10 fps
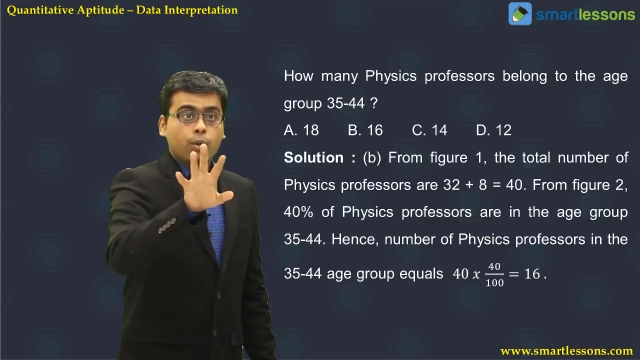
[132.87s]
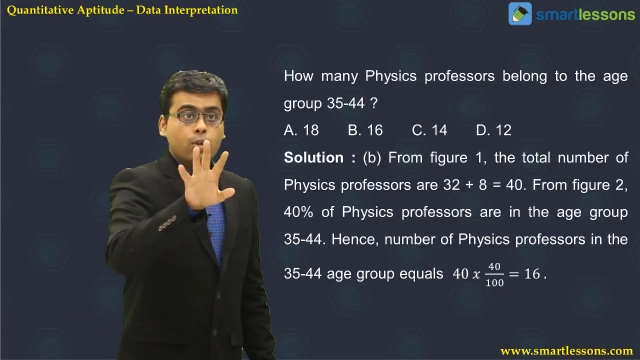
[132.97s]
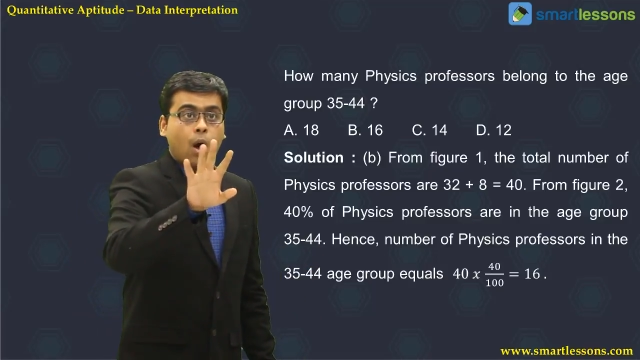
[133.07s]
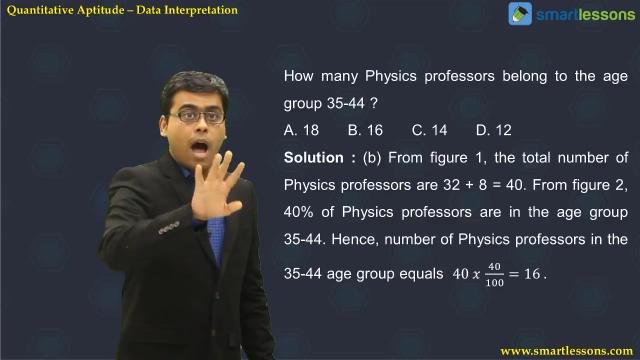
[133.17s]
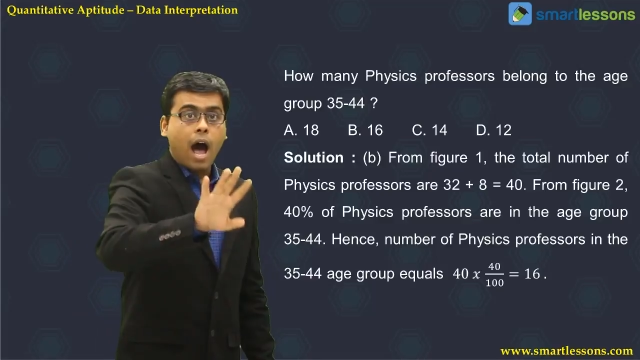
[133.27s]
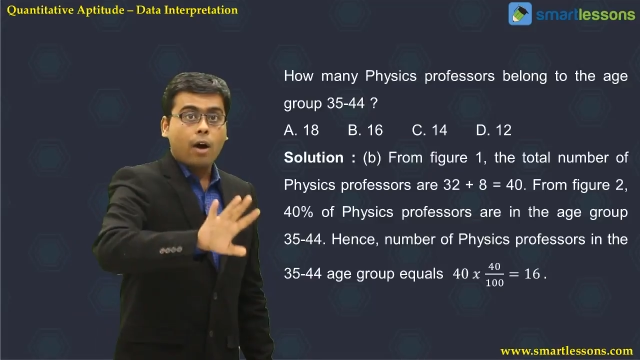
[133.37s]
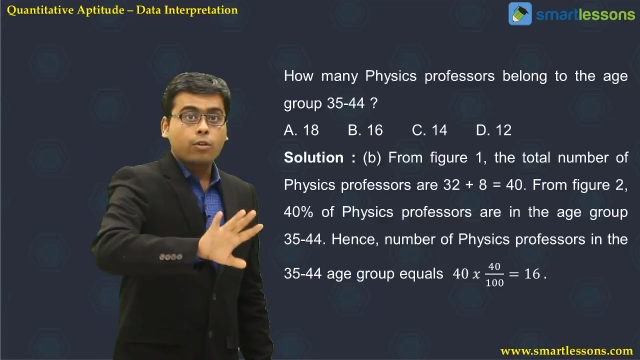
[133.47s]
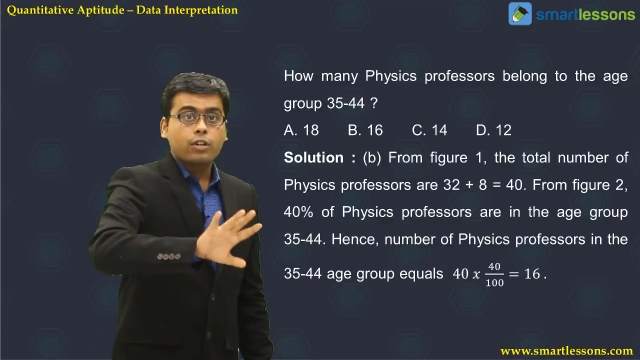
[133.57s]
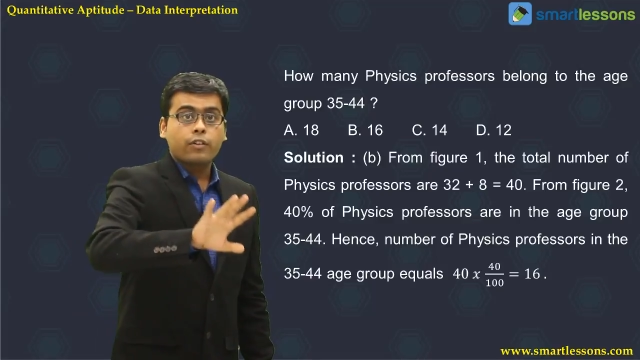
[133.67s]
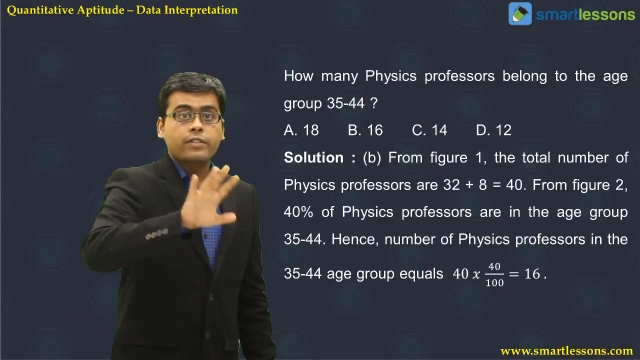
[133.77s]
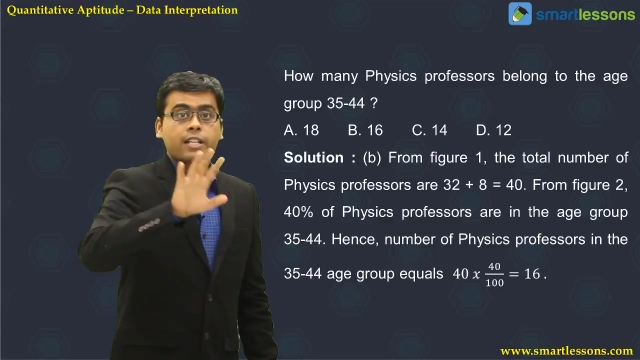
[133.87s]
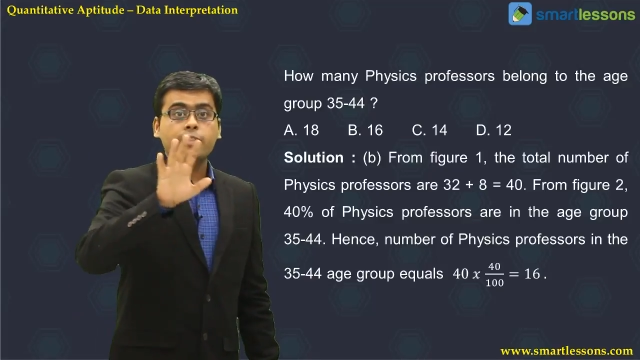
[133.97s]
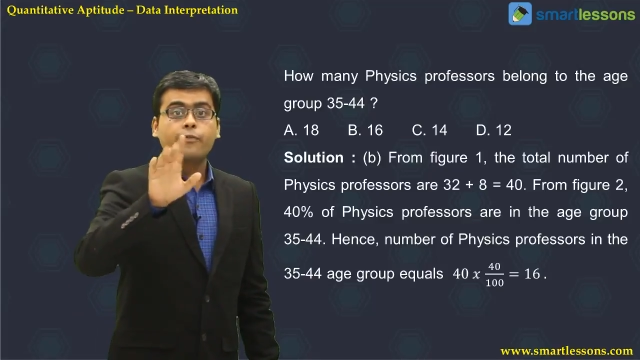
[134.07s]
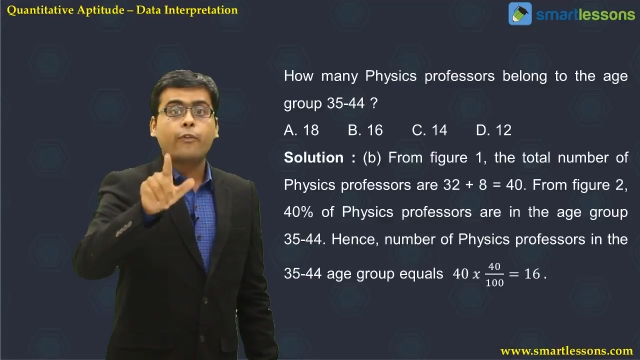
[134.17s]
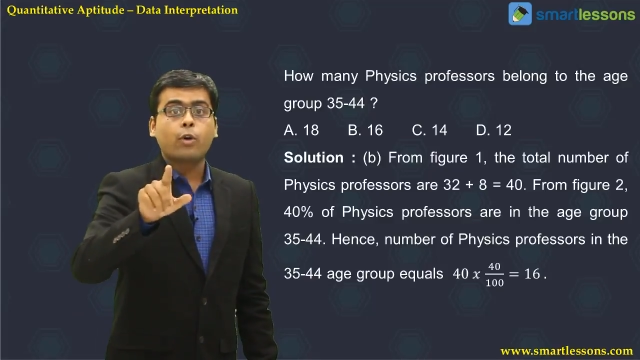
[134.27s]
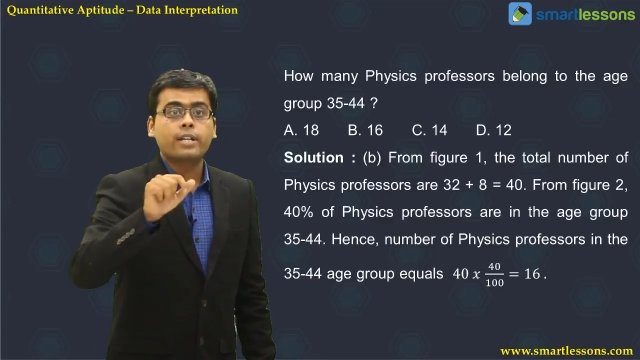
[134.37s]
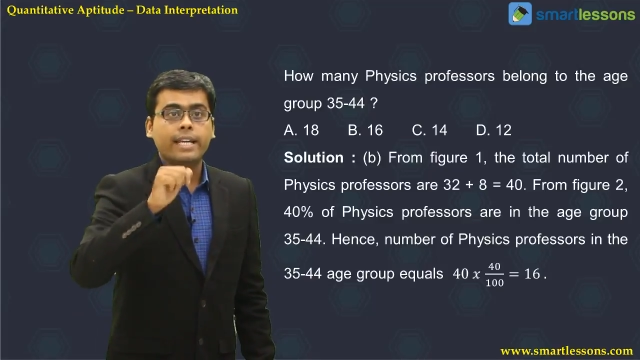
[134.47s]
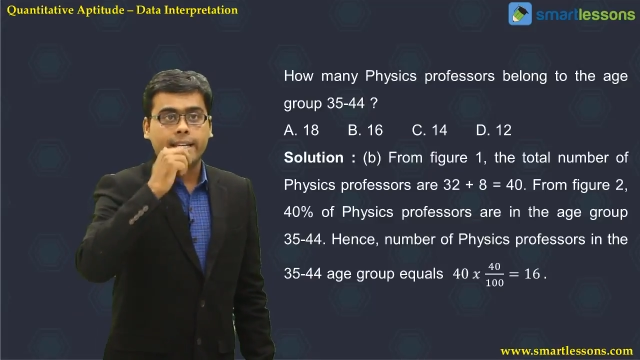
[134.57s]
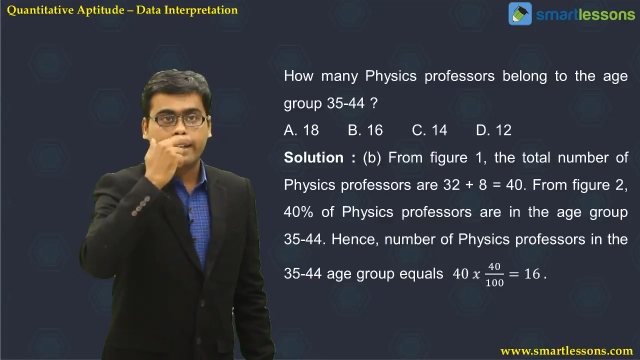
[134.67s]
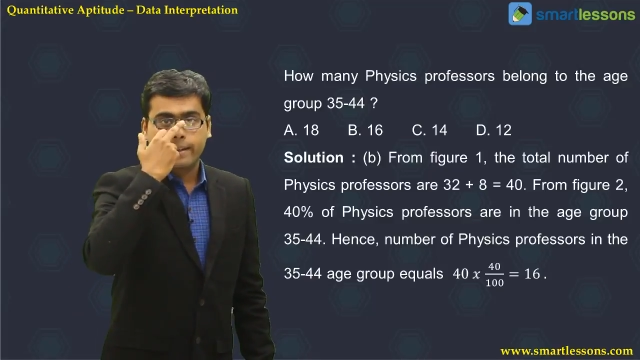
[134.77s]
so out of these
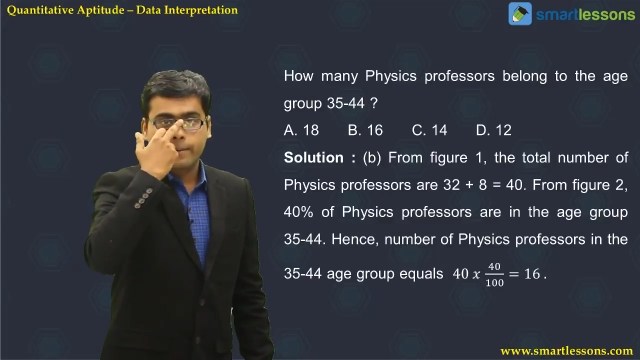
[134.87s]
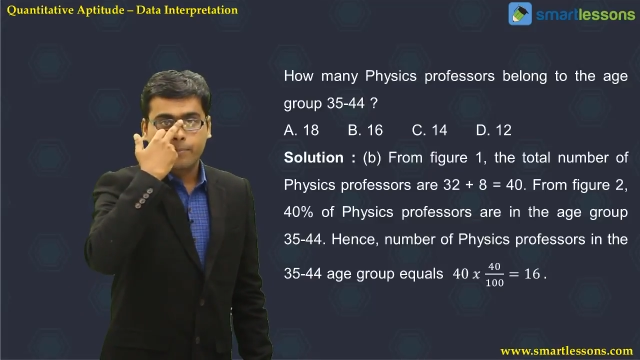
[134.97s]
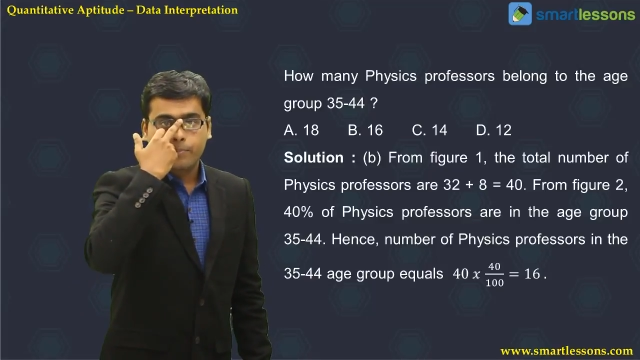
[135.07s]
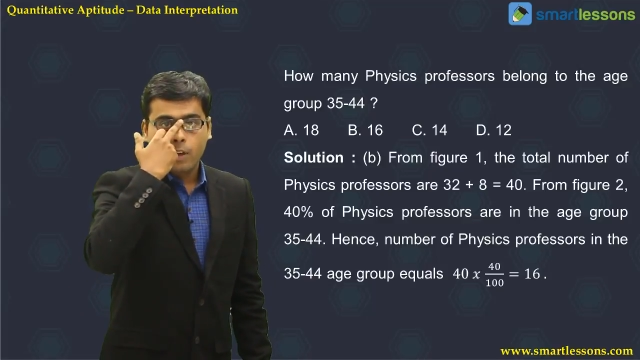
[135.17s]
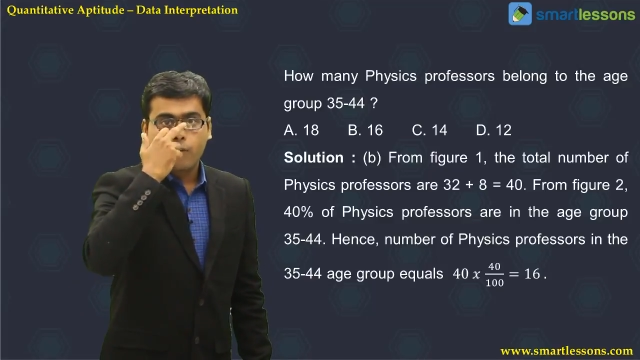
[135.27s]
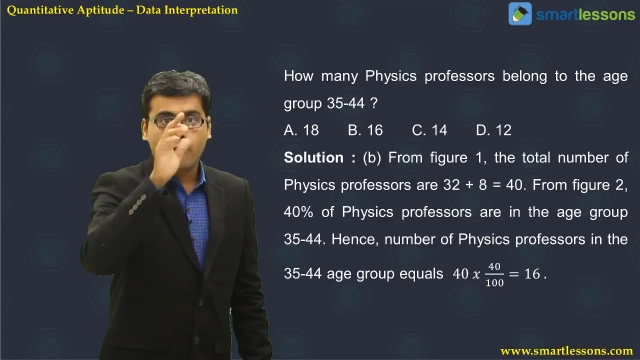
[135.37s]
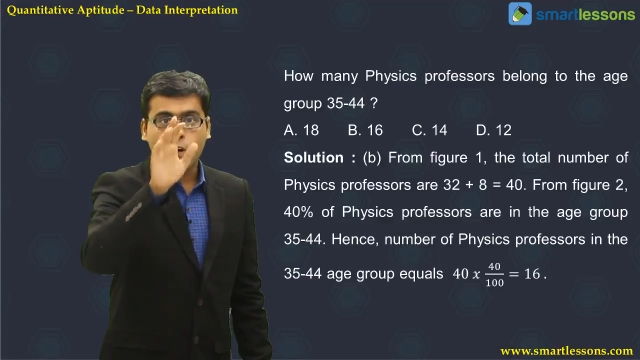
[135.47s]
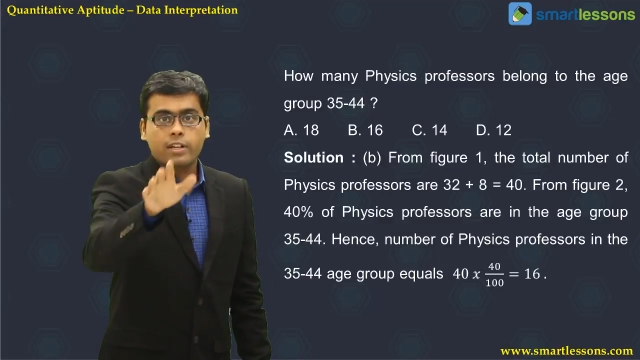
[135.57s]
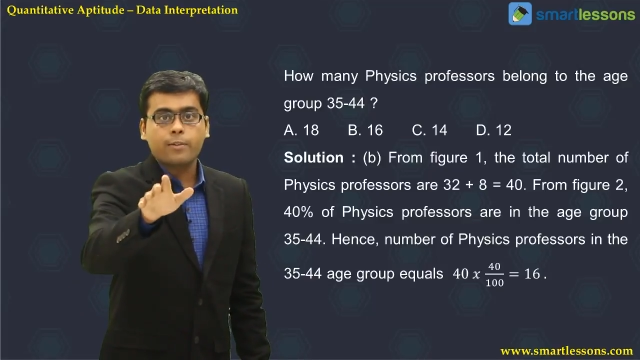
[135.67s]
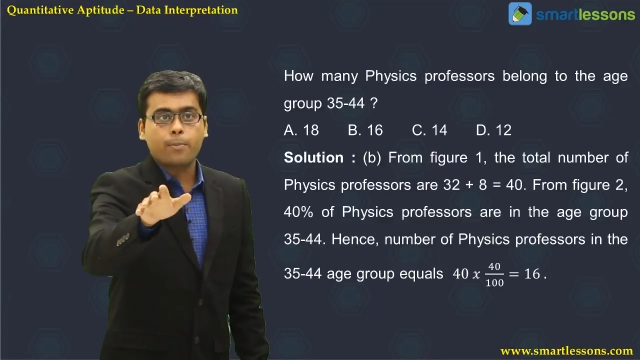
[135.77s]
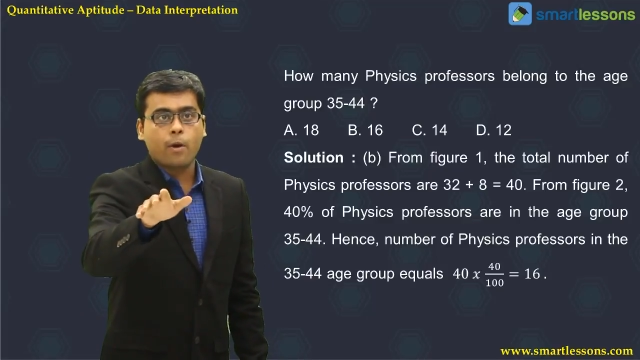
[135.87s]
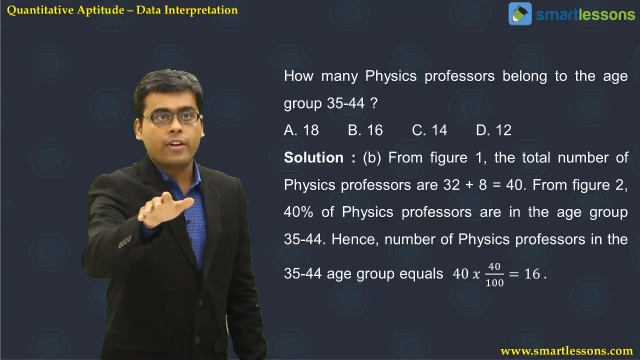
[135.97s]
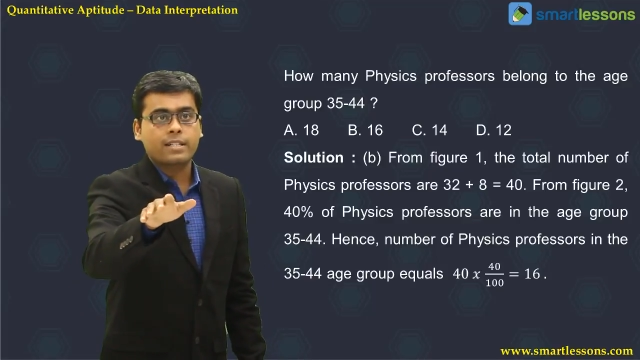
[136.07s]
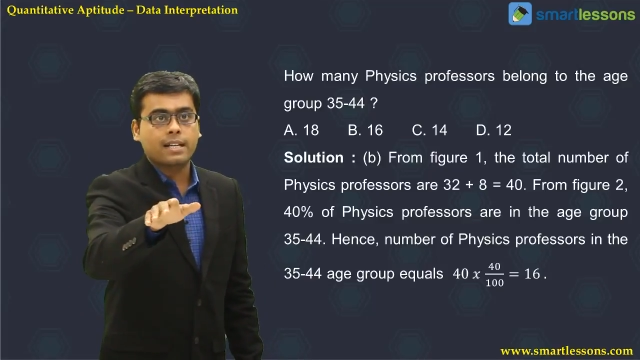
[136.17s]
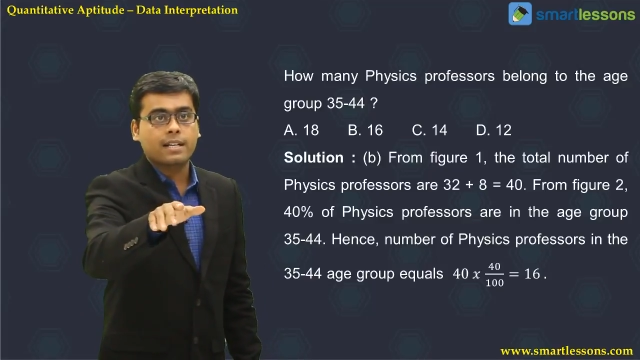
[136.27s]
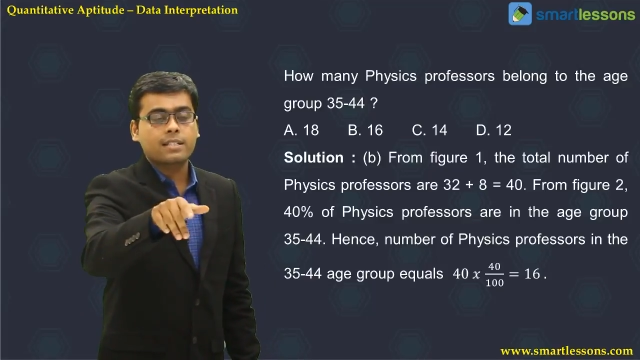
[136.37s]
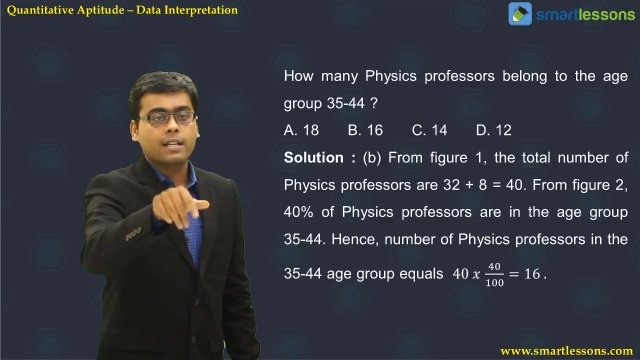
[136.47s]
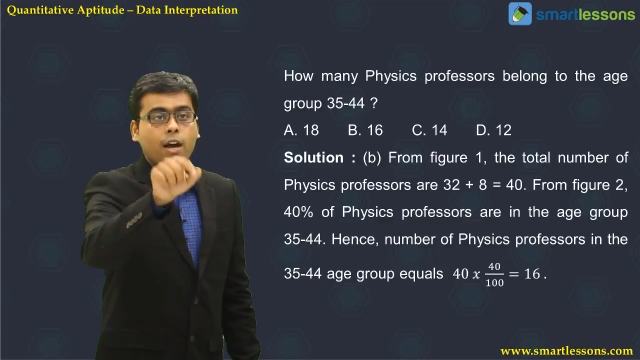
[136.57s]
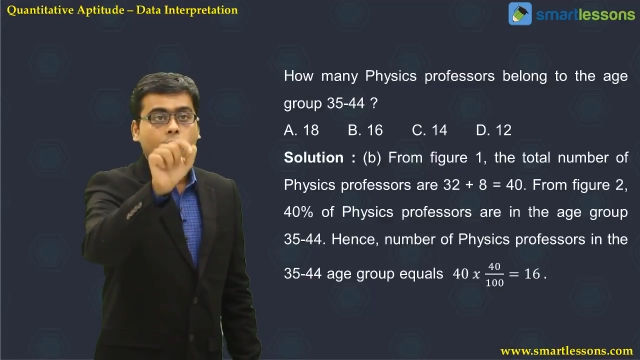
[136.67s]
40 professors,